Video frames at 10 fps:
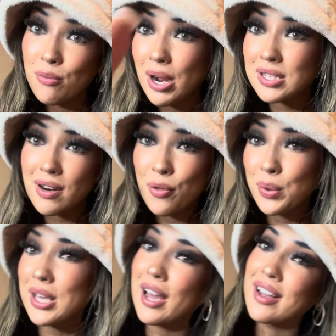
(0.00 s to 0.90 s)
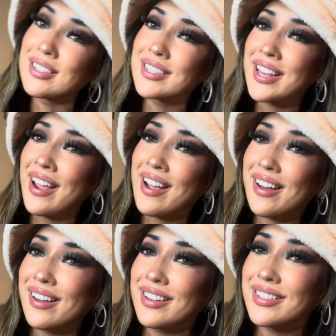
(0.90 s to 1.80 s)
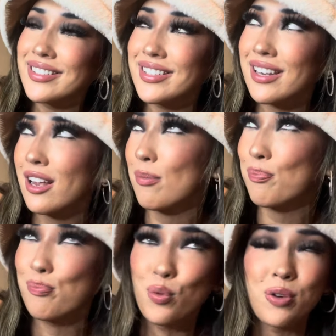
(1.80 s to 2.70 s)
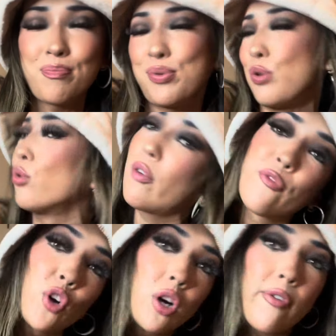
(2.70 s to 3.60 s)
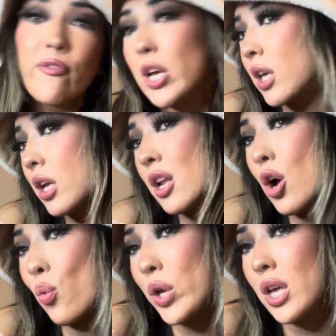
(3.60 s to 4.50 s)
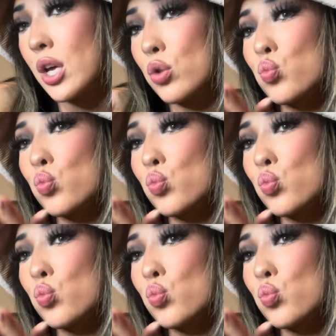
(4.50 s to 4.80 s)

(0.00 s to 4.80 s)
rest of the weekend and a more beautiful fucking week.